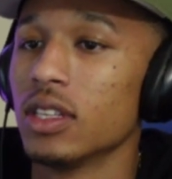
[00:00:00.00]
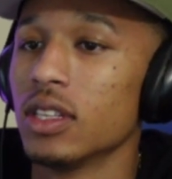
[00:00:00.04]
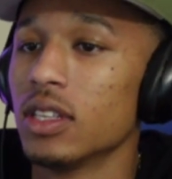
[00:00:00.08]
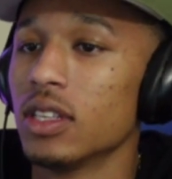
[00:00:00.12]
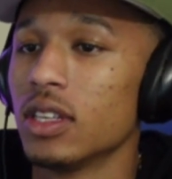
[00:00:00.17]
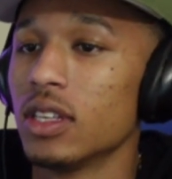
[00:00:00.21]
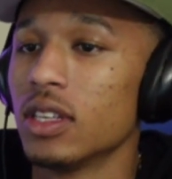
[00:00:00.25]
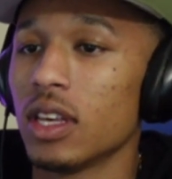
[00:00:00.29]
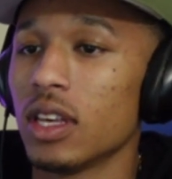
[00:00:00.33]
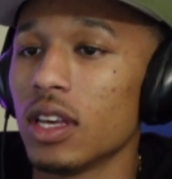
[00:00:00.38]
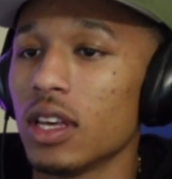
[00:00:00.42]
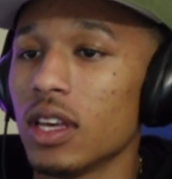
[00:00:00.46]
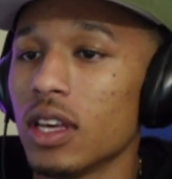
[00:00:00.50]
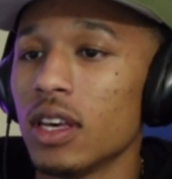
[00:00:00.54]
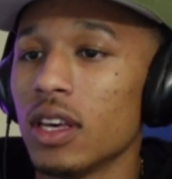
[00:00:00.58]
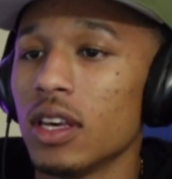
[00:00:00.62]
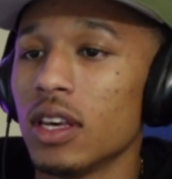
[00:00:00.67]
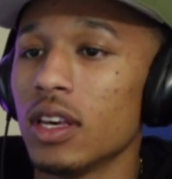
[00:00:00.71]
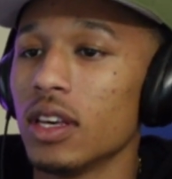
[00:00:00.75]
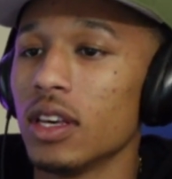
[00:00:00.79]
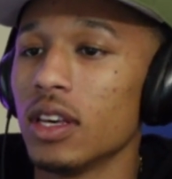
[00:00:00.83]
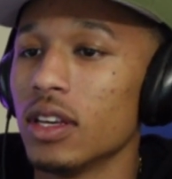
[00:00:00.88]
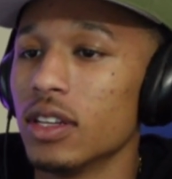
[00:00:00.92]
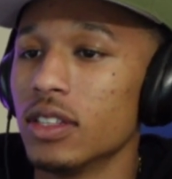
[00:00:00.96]
And
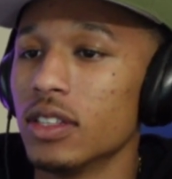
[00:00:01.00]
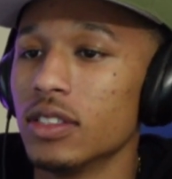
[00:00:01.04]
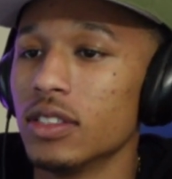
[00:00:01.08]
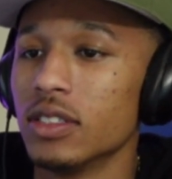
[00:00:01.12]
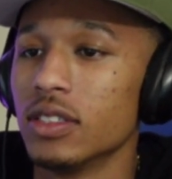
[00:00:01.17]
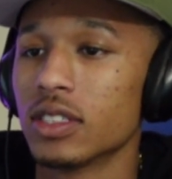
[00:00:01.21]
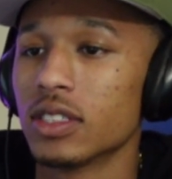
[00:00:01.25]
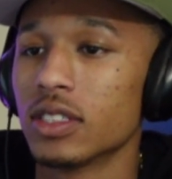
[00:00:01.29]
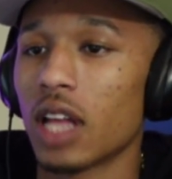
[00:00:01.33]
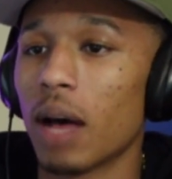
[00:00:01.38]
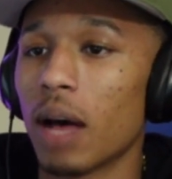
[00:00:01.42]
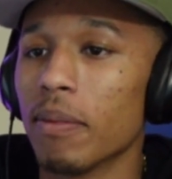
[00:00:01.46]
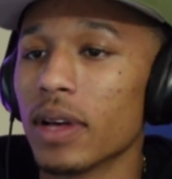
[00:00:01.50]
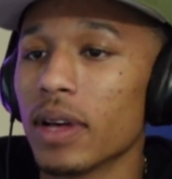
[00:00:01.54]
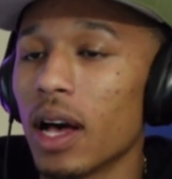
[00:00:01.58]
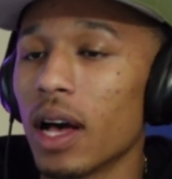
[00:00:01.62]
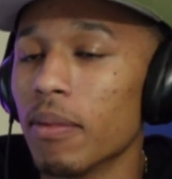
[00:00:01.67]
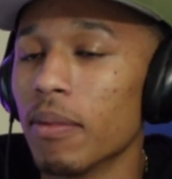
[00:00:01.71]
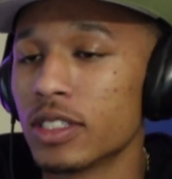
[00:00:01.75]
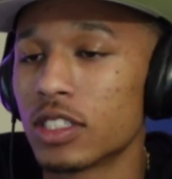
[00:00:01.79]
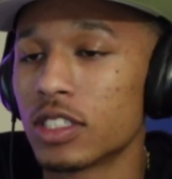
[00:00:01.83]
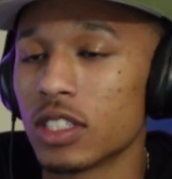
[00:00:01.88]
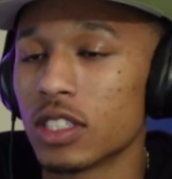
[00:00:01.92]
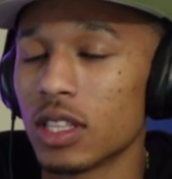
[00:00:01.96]

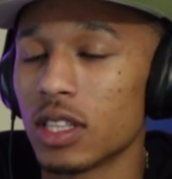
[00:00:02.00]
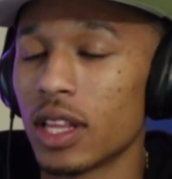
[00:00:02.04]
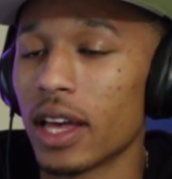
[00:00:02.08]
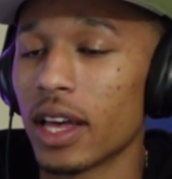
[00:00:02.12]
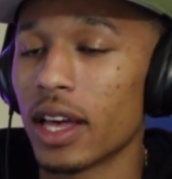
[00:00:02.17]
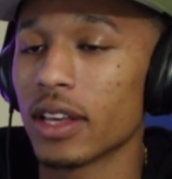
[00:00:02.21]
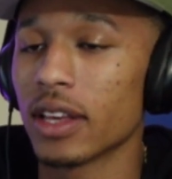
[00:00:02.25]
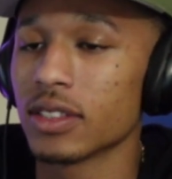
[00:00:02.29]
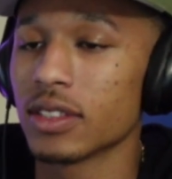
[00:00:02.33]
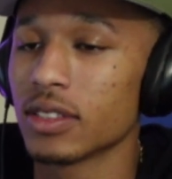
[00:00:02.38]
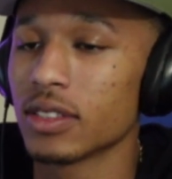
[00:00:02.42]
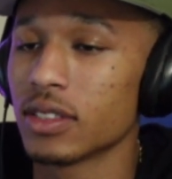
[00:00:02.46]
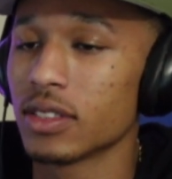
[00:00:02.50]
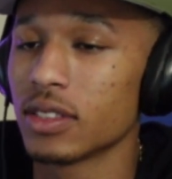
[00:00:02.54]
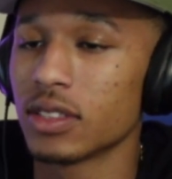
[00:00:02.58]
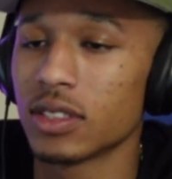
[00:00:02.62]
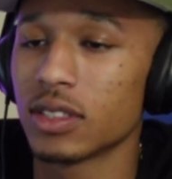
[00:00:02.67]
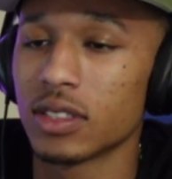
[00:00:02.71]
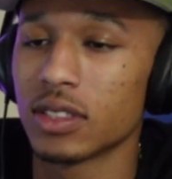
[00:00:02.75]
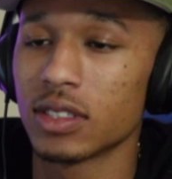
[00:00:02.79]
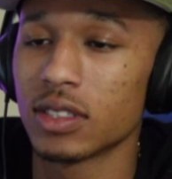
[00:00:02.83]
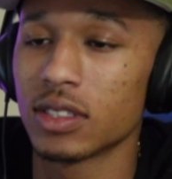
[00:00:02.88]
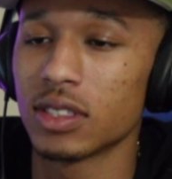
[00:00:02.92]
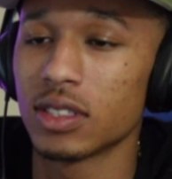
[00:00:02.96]
like,
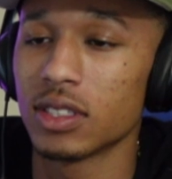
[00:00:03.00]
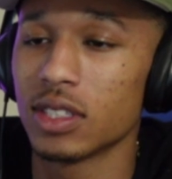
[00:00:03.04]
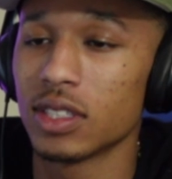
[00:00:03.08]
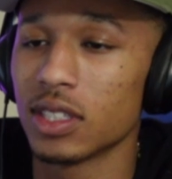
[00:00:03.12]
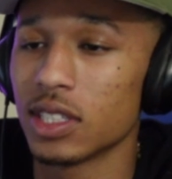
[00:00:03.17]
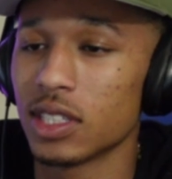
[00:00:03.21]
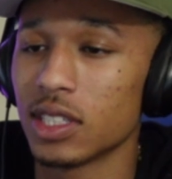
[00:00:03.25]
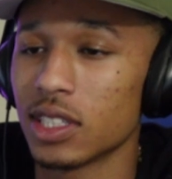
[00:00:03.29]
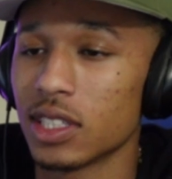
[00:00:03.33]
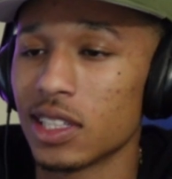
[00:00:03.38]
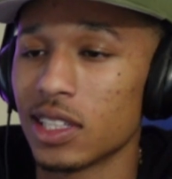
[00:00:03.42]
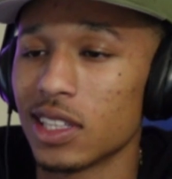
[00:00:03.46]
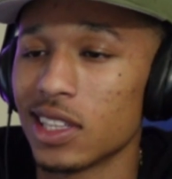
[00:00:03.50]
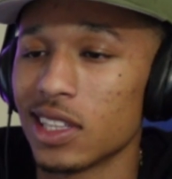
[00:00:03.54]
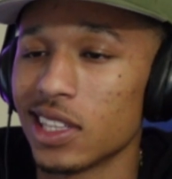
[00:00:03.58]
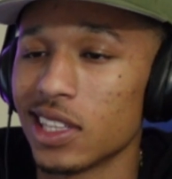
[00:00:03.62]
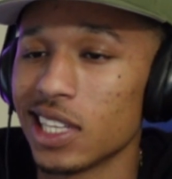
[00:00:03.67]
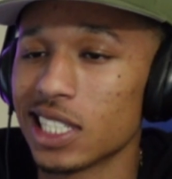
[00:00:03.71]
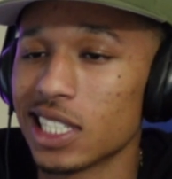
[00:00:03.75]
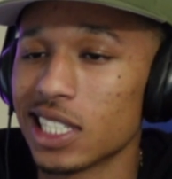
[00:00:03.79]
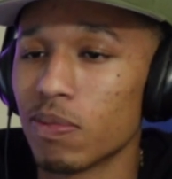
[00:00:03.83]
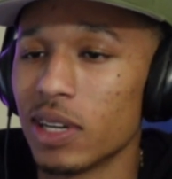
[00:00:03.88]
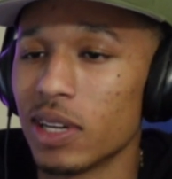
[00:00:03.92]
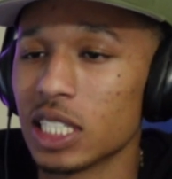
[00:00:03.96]

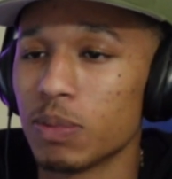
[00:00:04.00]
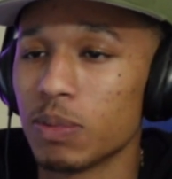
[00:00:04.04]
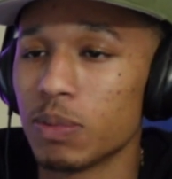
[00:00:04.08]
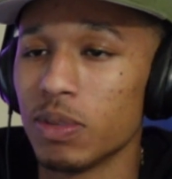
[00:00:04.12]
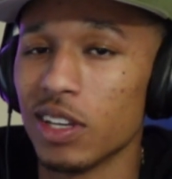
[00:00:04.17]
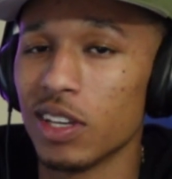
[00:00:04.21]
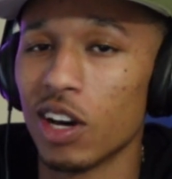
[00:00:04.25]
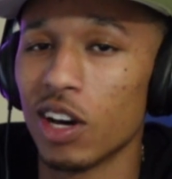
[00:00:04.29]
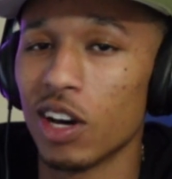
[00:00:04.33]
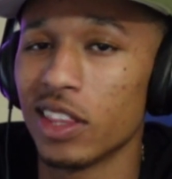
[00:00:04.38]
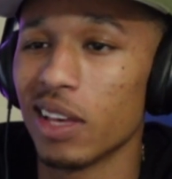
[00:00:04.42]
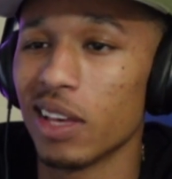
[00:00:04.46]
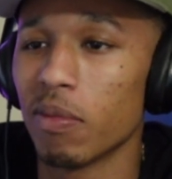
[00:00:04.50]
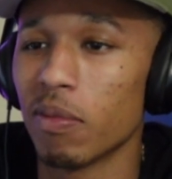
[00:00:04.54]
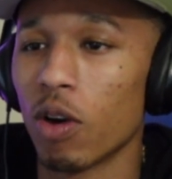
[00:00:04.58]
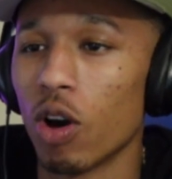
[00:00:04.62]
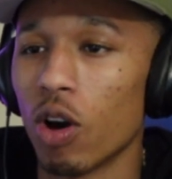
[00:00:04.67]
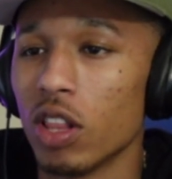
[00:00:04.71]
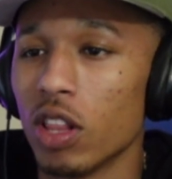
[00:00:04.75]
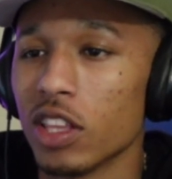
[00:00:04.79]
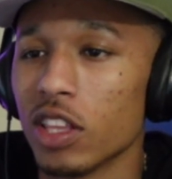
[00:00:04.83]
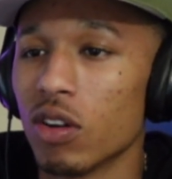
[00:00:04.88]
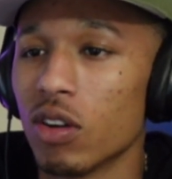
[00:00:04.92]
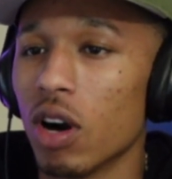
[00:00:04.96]
this must be them
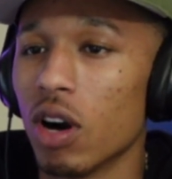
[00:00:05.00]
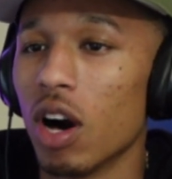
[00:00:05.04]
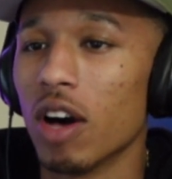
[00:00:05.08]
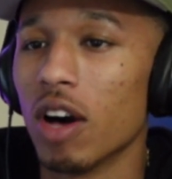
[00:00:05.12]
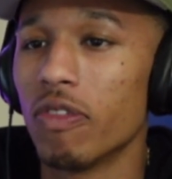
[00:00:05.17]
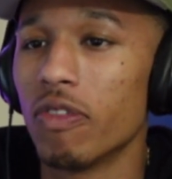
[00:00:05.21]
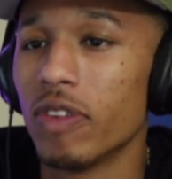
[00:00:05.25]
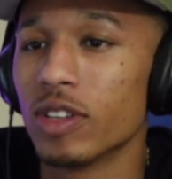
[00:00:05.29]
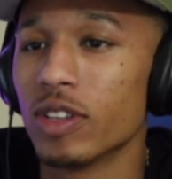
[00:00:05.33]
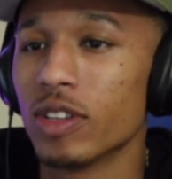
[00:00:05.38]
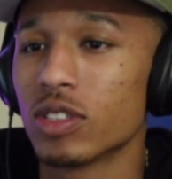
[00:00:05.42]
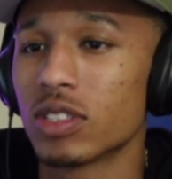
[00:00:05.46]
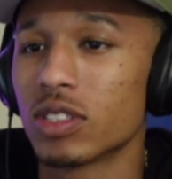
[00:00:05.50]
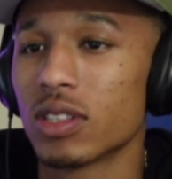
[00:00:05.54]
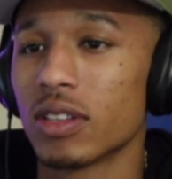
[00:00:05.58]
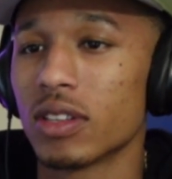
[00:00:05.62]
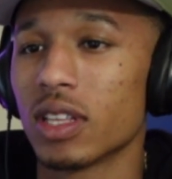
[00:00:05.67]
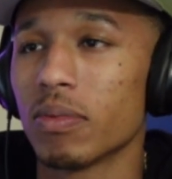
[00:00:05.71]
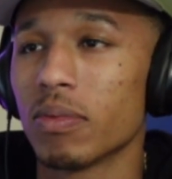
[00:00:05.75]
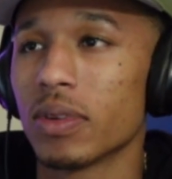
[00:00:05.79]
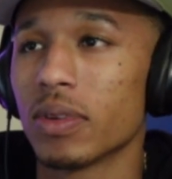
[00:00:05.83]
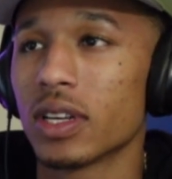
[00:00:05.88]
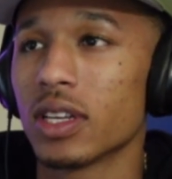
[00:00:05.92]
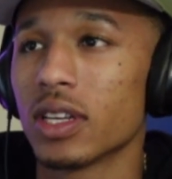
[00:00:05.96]
only on offense or something,
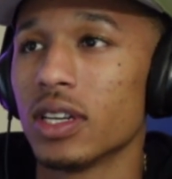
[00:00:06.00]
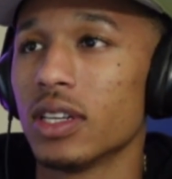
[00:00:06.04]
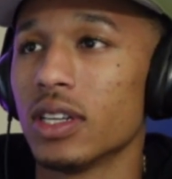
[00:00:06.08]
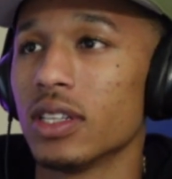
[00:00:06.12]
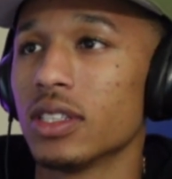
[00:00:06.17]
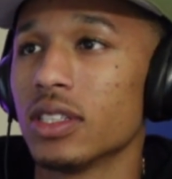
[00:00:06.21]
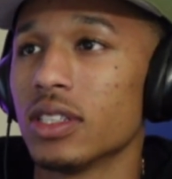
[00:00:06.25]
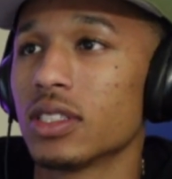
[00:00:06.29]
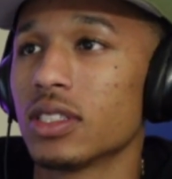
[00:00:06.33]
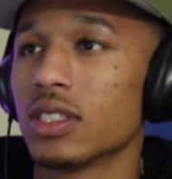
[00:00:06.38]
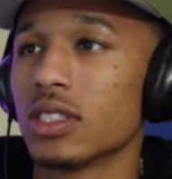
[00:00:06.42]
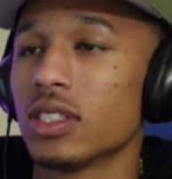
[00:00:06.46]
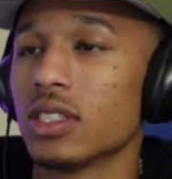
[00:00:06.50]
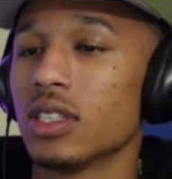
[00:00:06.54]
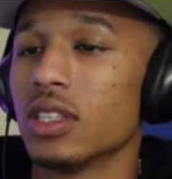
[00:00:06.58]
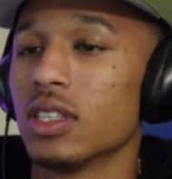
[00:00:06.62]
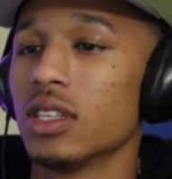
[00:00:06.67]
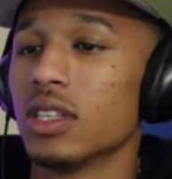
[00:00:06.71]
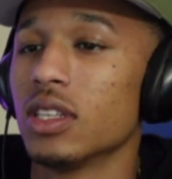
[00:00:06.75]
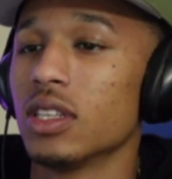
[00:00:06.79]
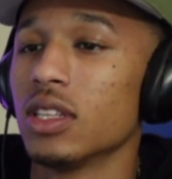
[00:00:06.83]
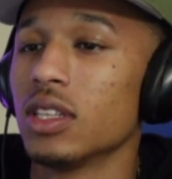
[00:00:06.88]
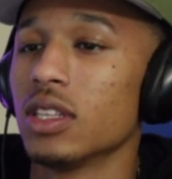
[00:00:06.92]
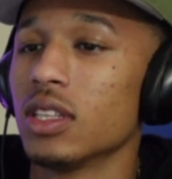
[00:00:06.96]
because
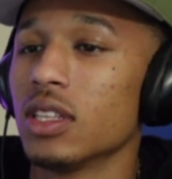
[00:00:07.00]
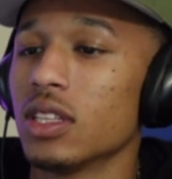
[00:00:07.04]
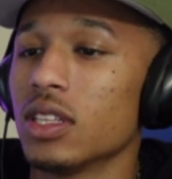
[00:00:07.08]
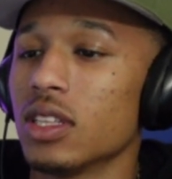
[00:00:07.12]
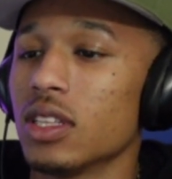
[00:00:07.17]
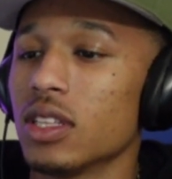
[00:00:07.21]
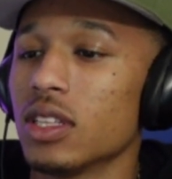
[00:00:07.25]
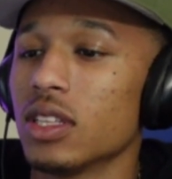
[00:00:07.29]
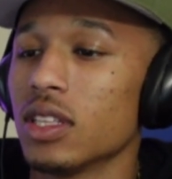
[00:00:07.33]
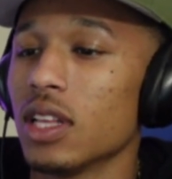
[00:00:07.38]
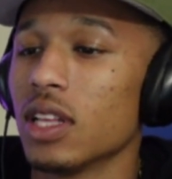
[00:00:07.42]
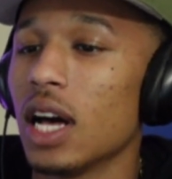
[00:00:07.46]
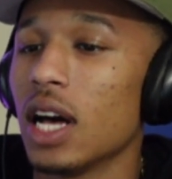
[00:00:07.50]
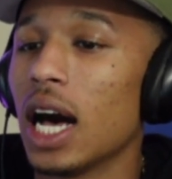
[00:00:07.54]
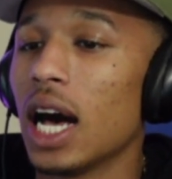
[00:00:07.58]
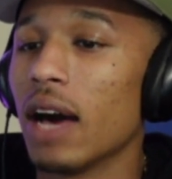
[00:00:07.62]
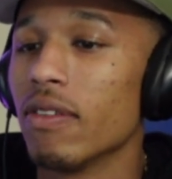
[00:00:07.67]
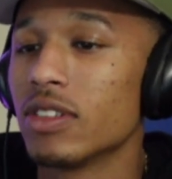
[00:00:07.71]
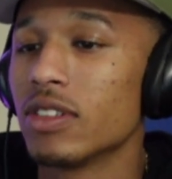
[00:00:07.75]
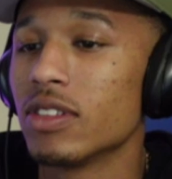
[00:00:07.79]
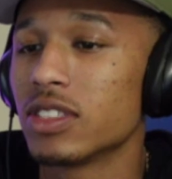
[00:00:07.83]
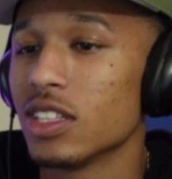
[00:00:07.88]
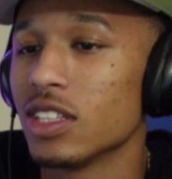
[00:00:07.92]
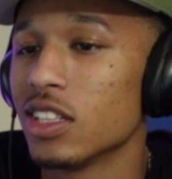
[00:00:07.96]

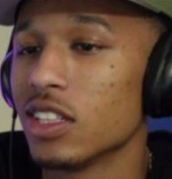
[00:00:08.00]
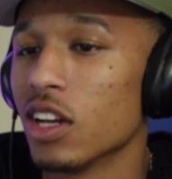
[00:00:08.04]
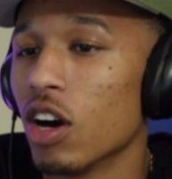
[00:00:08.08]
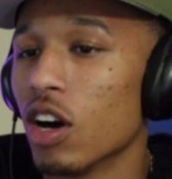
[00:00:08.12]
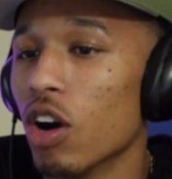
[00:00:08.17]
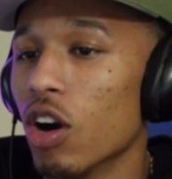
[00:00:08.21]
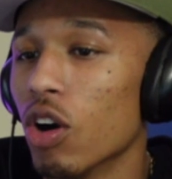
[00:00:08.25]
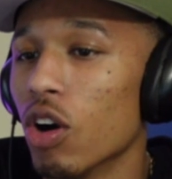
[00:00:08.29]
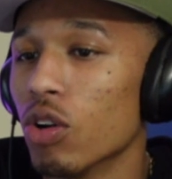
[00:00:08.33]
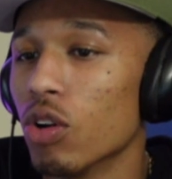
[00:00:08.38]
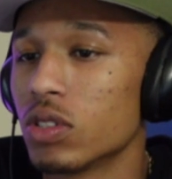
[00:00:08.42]
obviously the whole